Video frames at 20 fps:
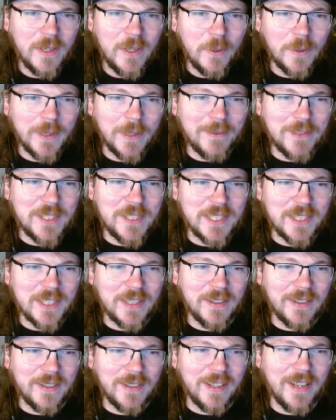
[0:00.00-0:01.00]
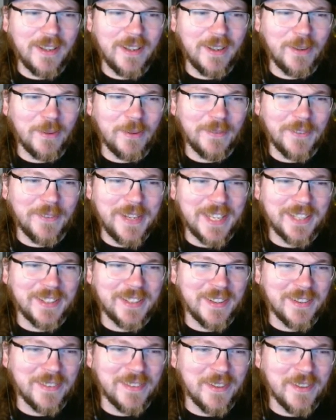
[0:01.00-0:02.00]
Well, that was we got
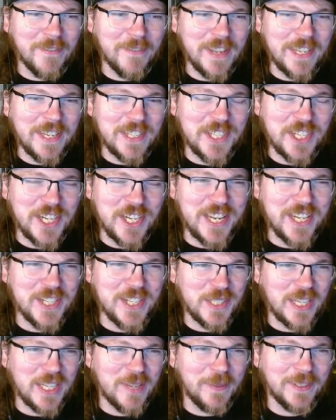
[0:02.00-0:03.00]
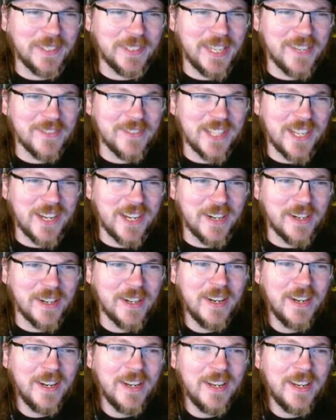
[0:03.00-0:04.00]
the face change a couple times there.
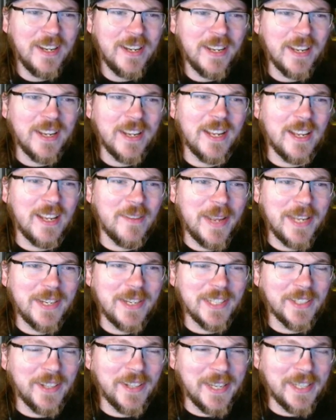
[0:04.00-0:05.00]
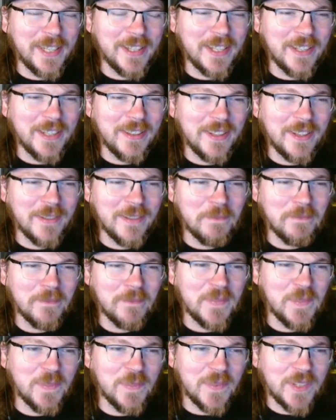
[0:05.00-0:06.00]
I did like the
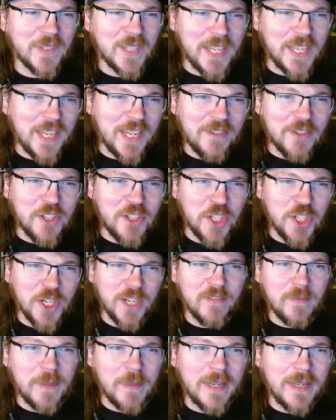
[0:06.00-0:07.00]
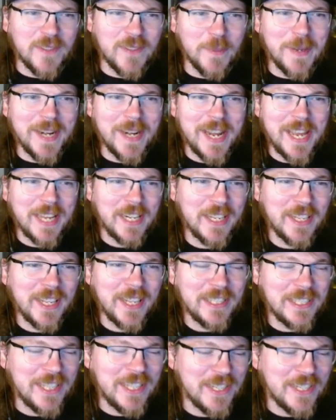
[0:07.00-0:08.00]
hidden shiv becomes a
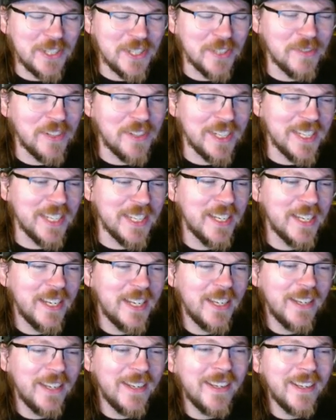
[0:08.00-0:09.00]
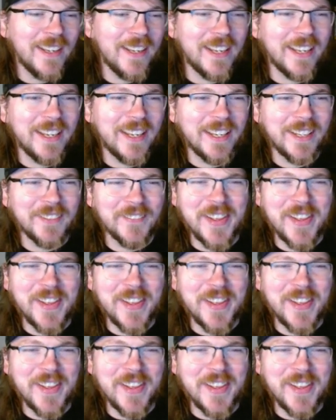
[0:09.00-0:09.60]
banana. That's just funny. Um,